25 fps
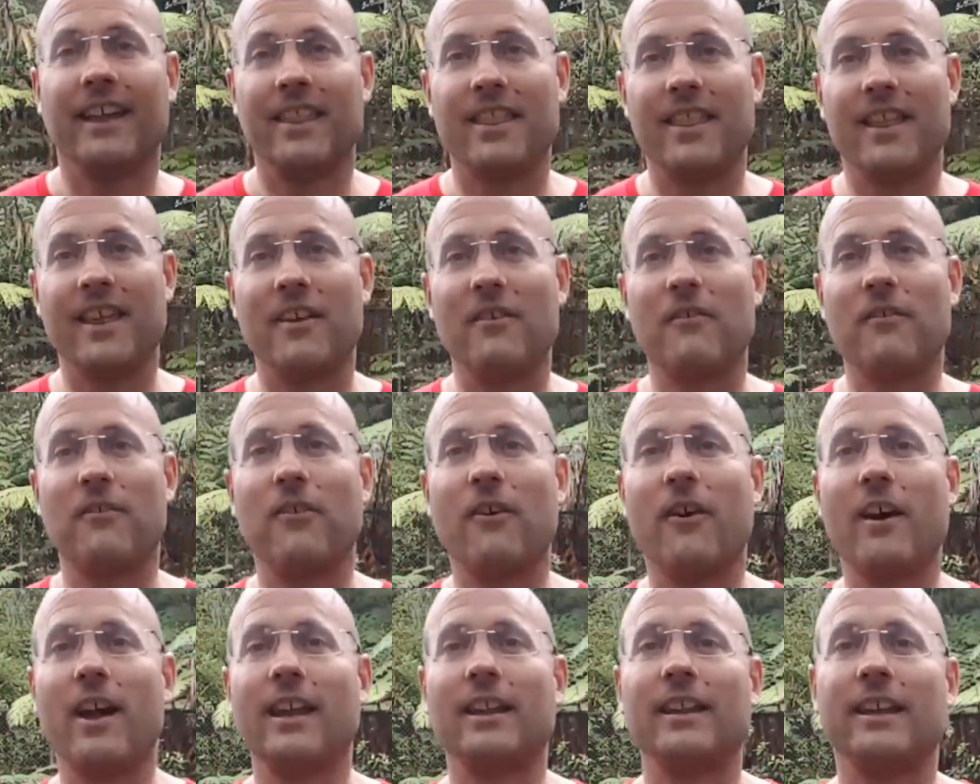Then
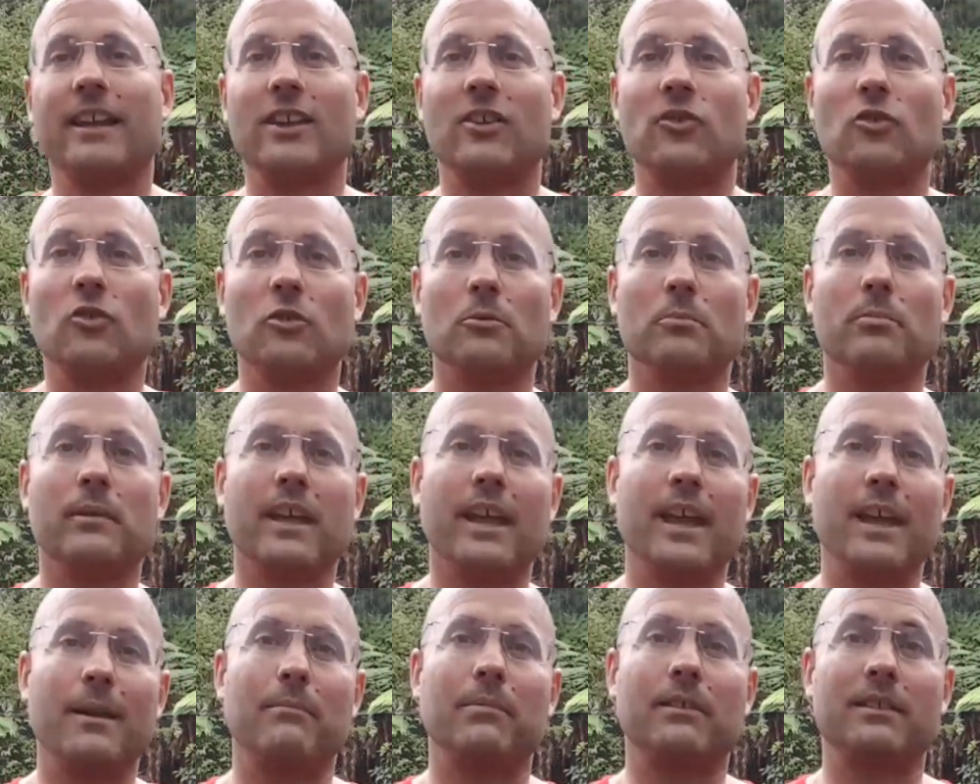finally, you'll be
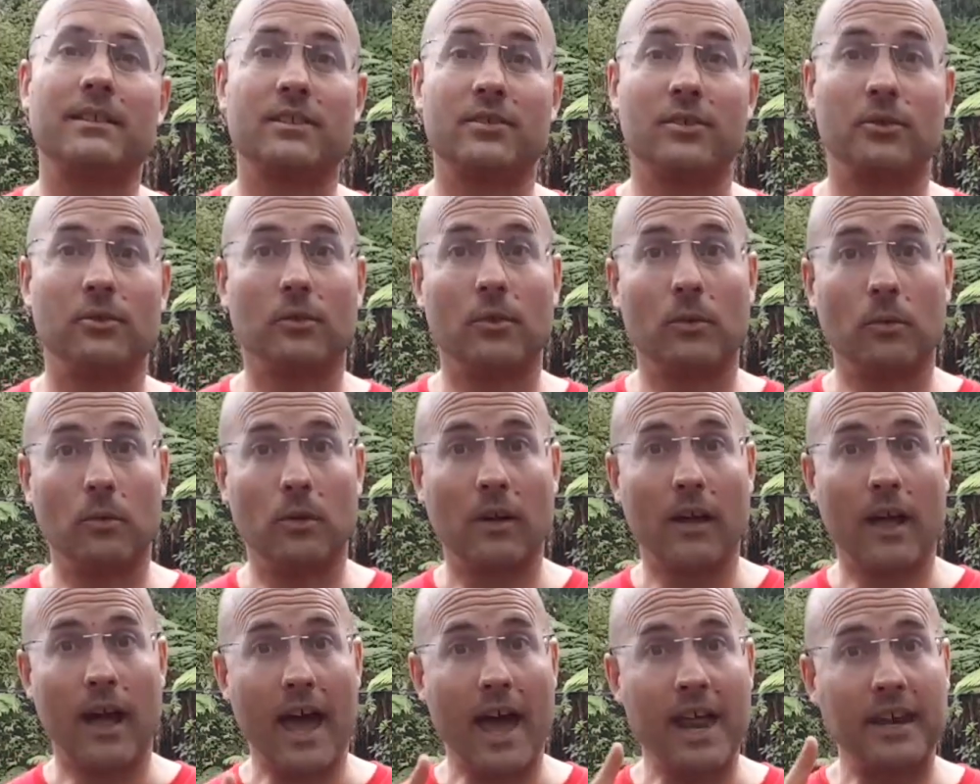able to
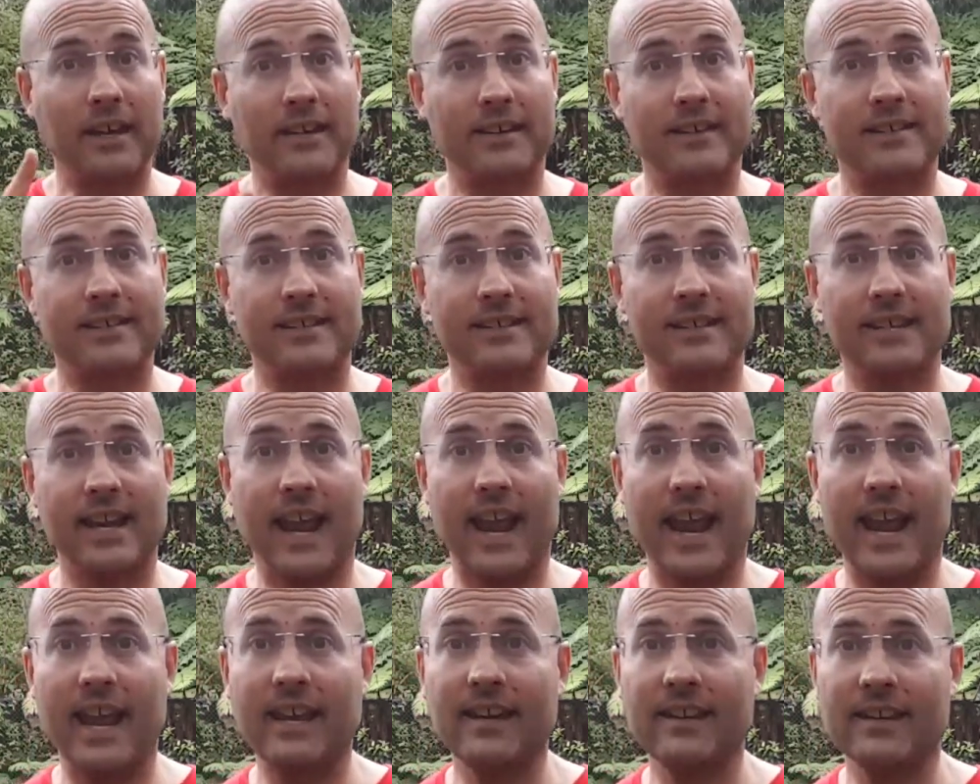
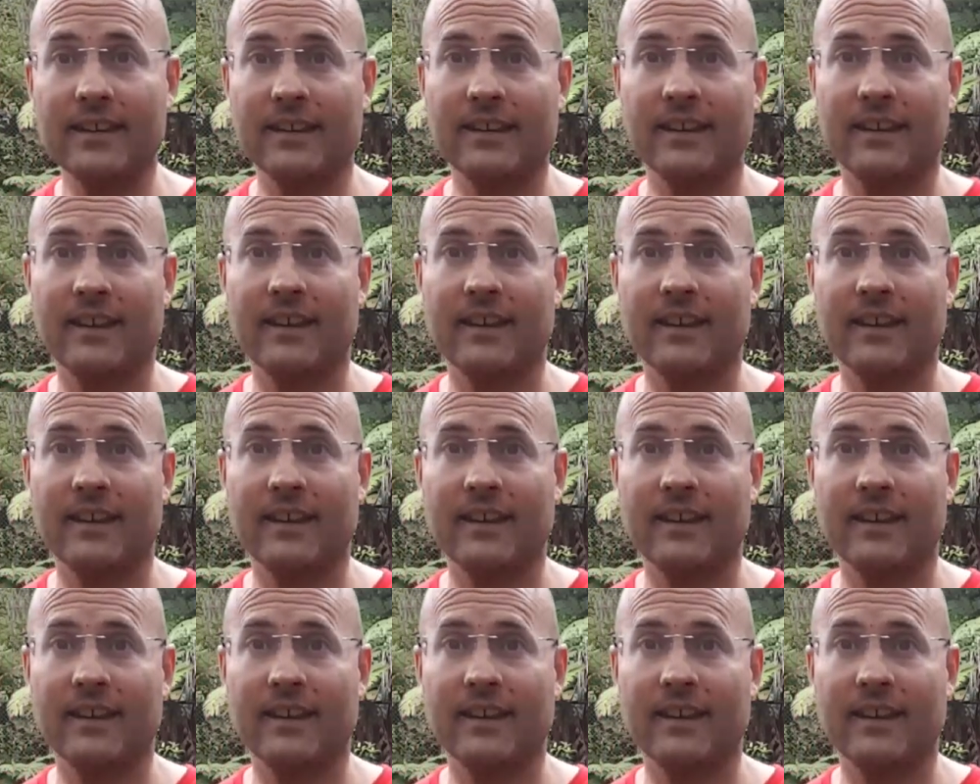understand